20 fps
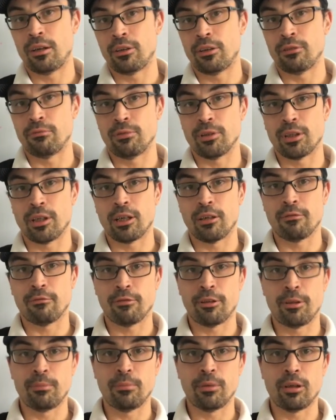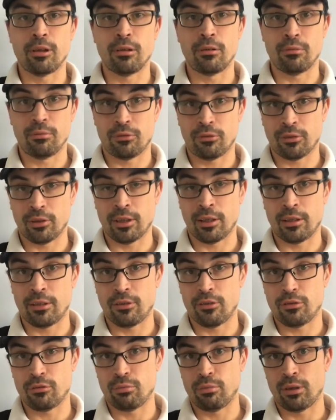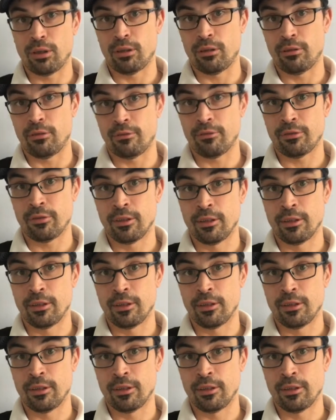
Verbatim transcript: the recovery miles at 12,